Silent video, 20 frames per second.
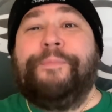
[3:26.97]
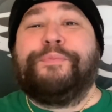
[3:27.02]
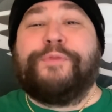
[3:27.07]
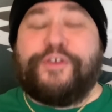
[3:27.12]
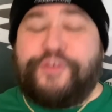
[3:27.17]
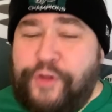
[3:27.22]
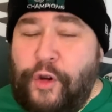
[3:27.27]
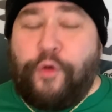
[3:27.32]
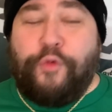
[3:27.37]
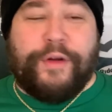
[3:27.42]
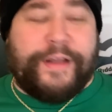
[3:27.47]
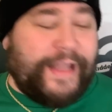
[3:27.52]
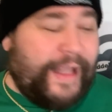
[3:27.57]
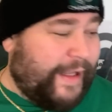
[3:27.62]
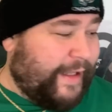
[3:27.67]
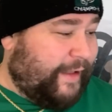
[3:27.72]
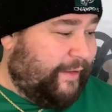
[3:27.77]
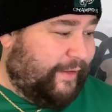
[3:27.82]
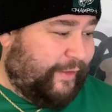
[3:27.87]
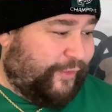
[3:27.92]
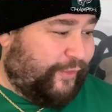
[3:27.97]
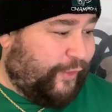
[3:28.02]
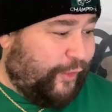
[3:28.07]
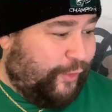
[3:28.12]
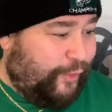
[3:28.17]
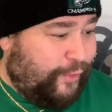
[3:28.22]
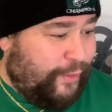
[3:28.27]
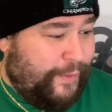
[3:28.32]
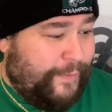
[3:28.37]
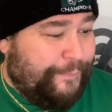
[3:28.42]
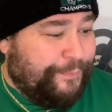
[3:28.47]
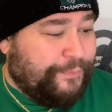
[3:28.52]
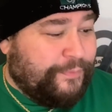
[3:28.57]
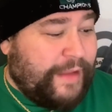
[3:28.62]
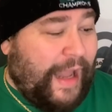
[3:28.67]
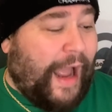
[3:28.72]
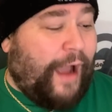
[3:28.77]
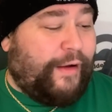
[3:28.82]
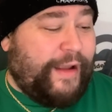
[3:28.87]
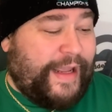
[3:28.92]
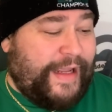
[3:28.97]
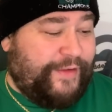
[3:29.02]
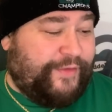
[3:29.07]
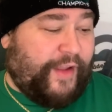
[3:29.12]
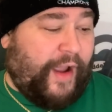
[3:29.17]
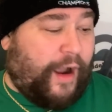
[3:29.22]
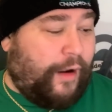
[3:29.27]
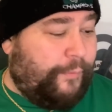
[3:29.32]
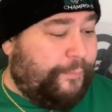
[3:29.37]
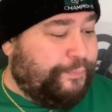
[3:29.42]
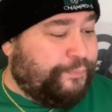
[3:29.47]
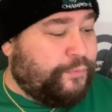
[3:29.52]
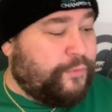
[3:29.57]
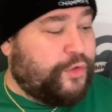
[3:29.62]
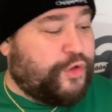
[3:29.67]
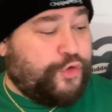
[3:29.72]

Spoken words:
So ridiculous, dude. Now he's out.